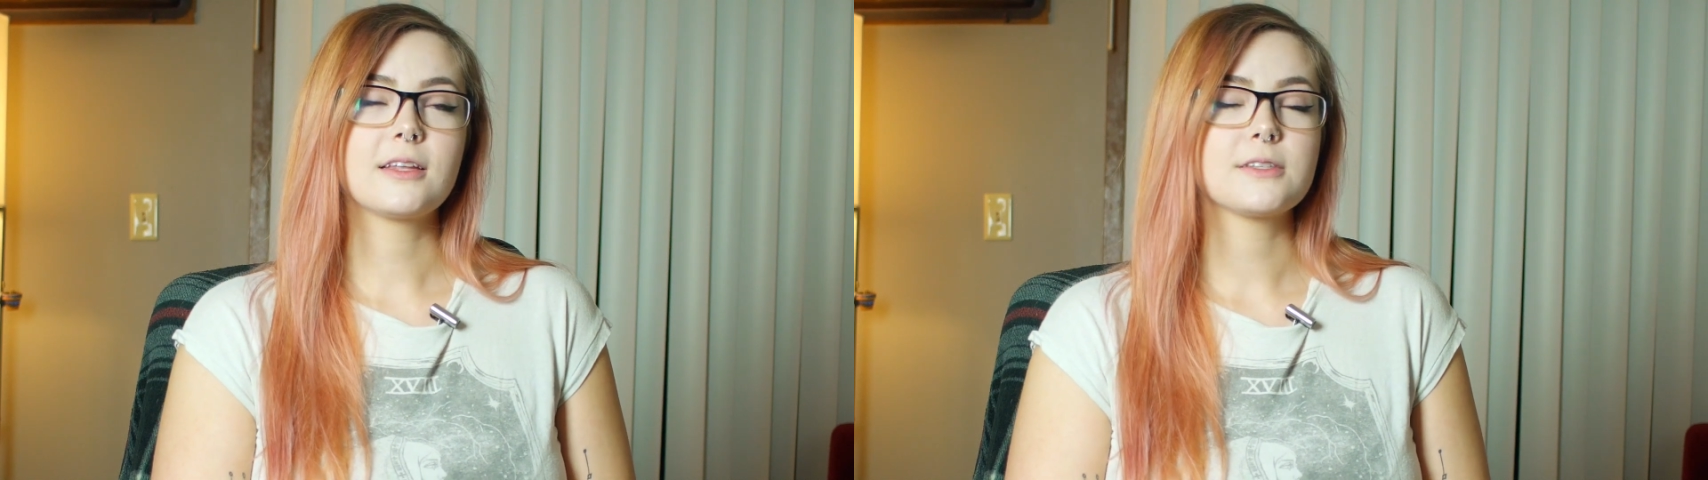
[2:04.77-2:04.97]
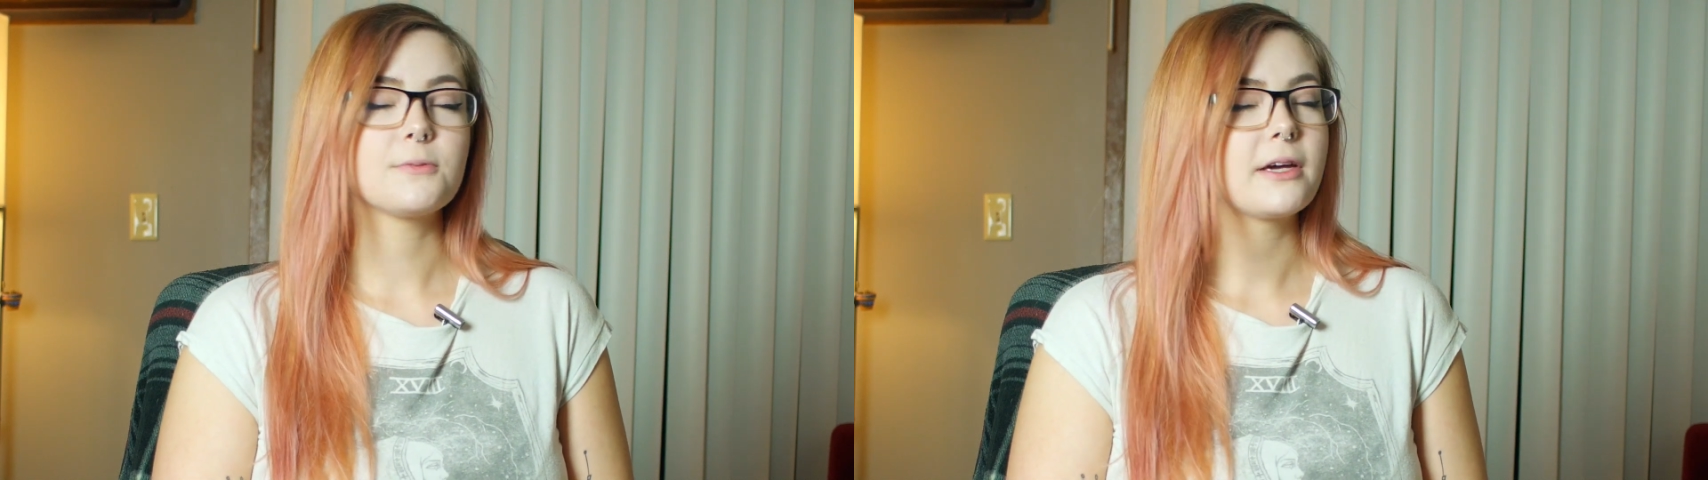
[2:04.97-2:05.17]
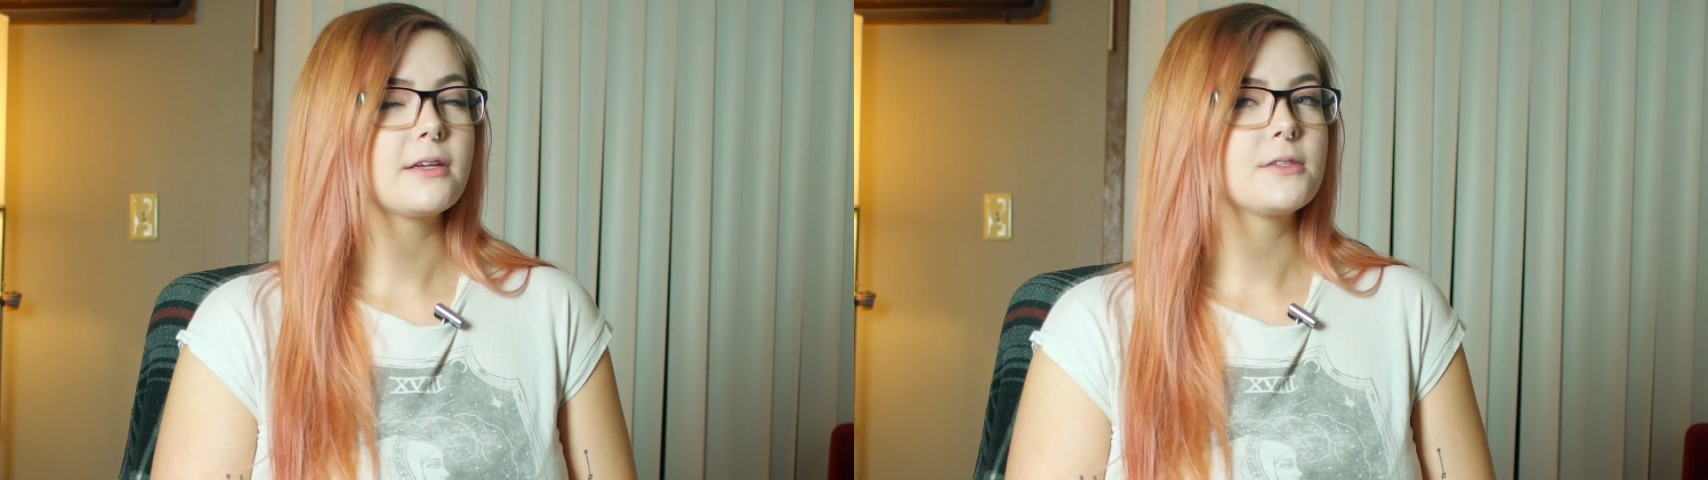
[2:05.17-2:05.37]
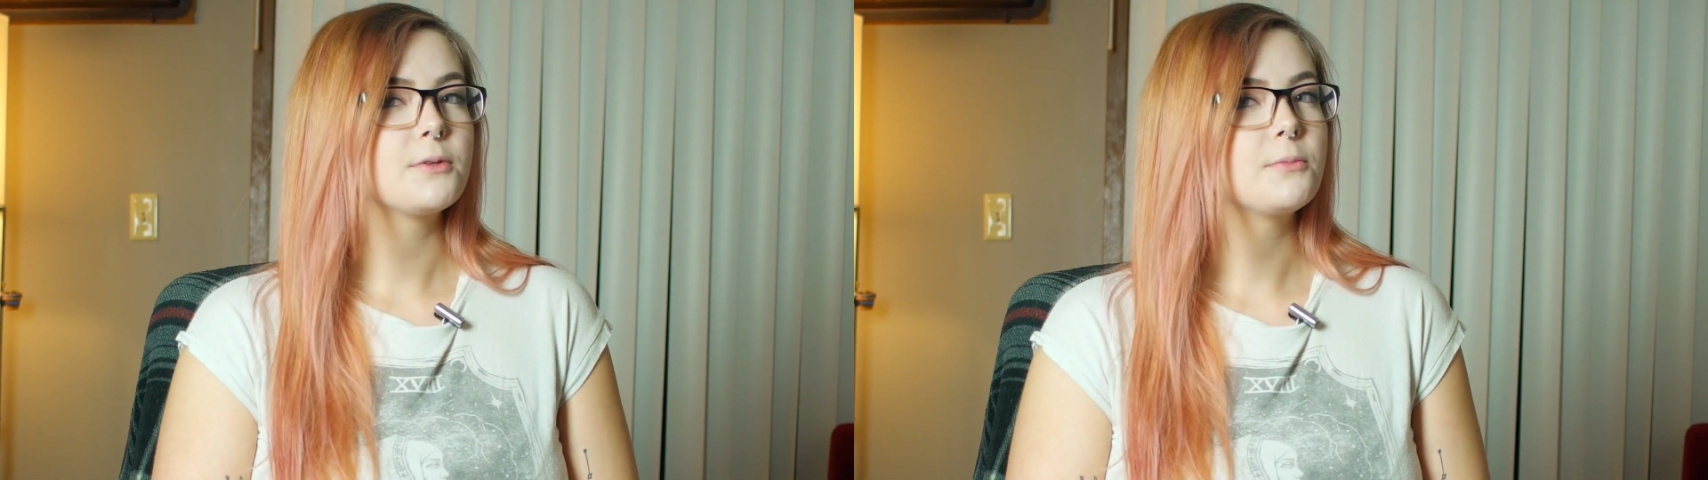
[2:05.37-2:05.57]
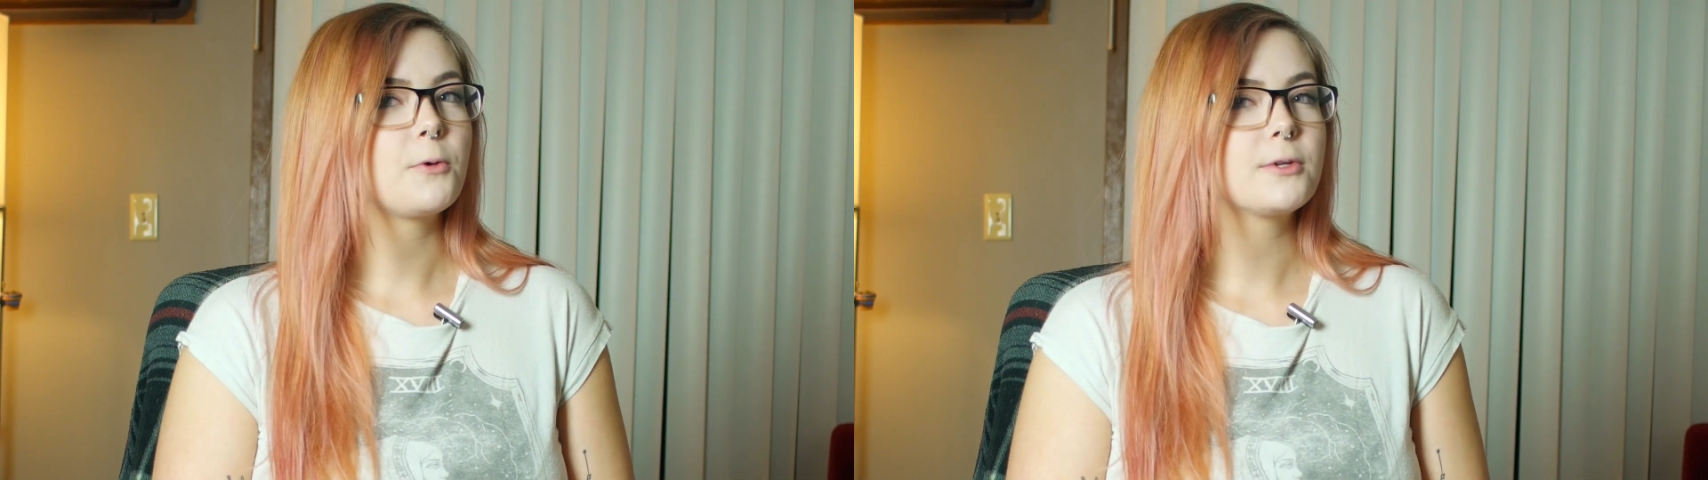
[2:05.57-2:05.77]
that's why it's so
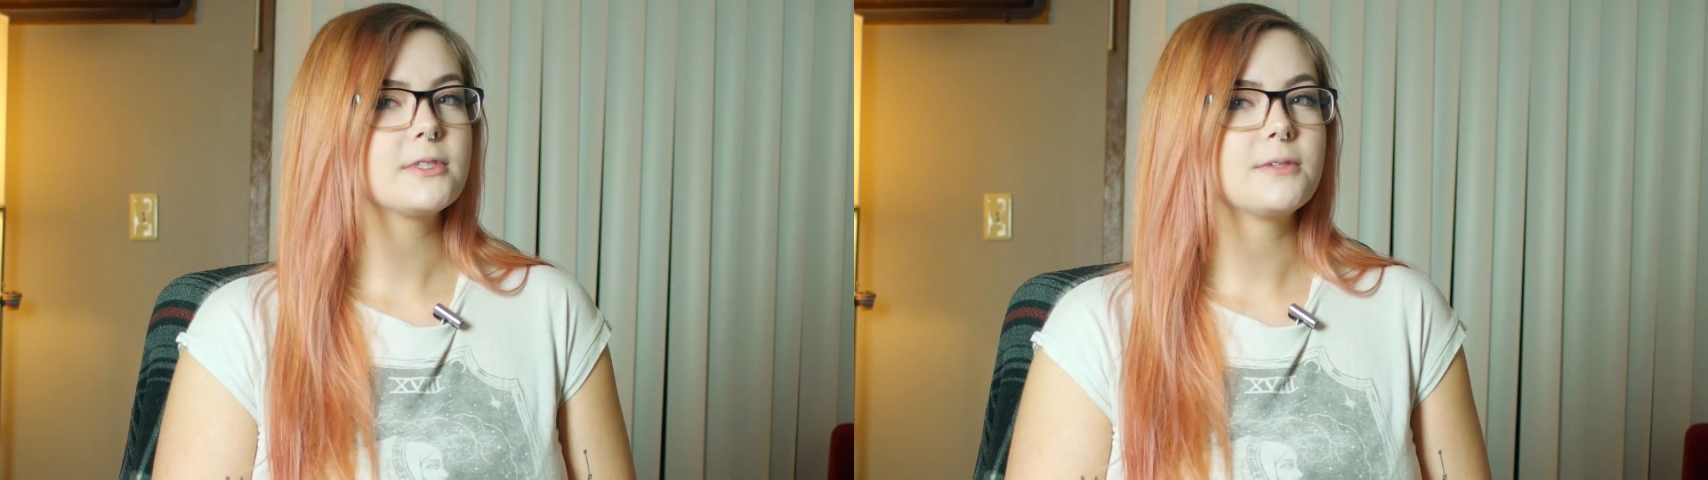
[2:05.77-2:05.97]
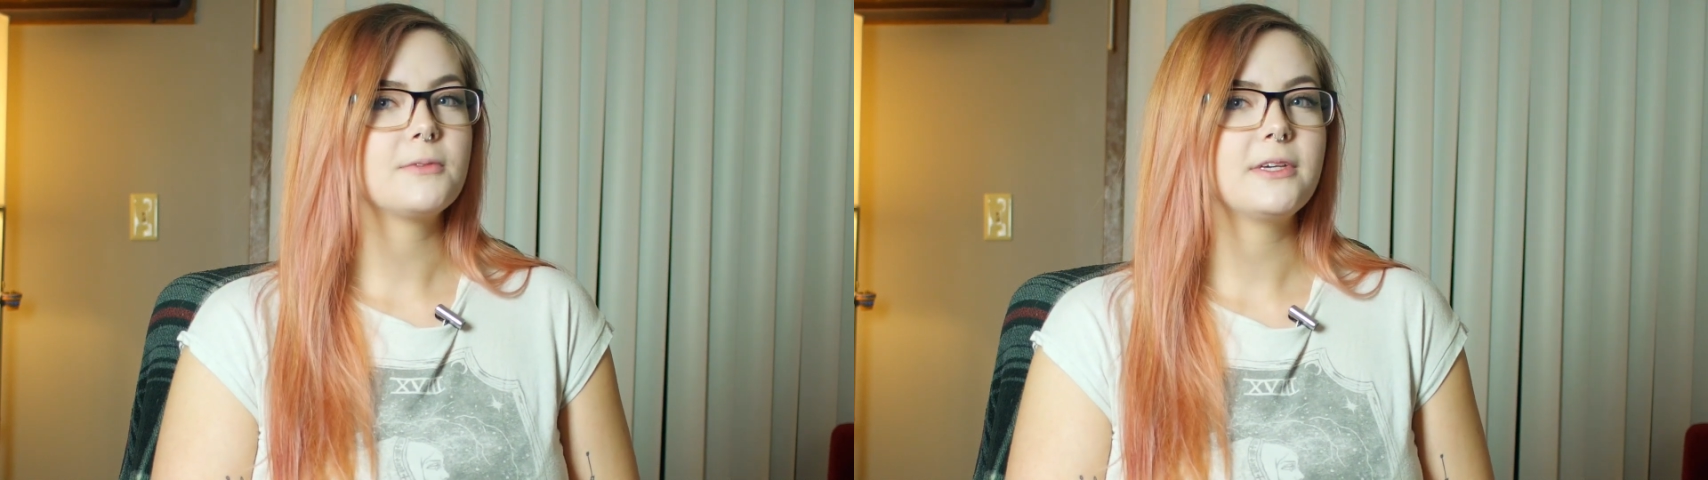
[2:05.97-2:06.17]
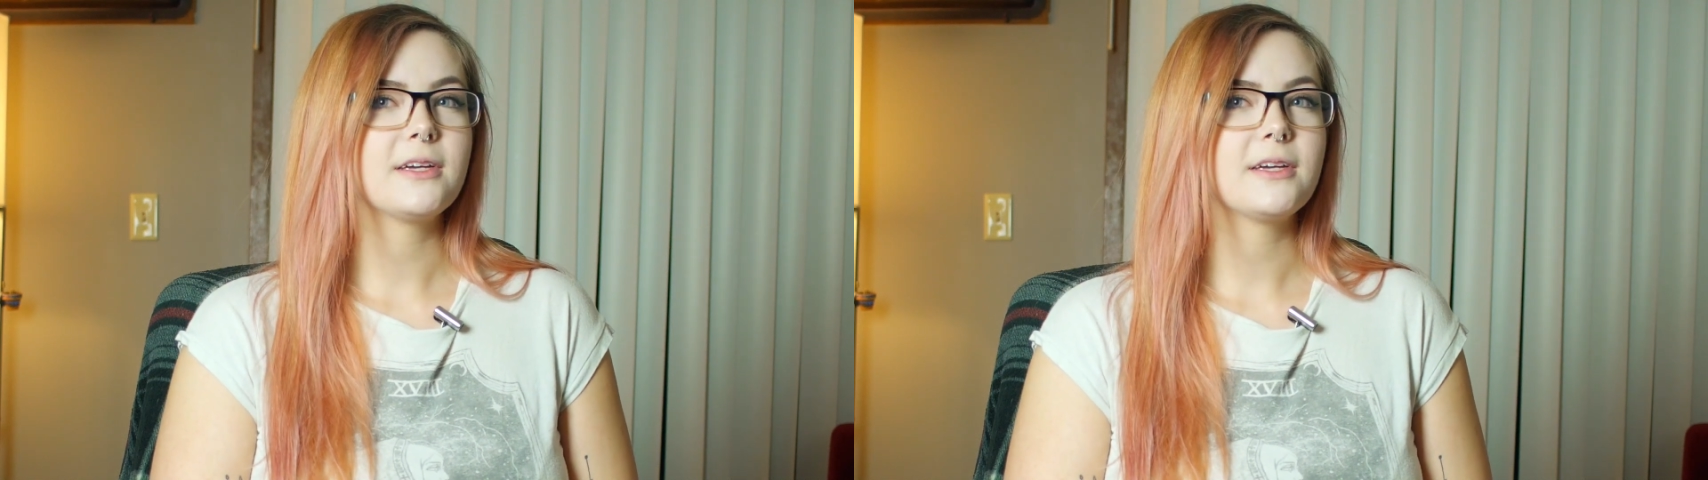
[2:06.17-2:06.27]
important to me.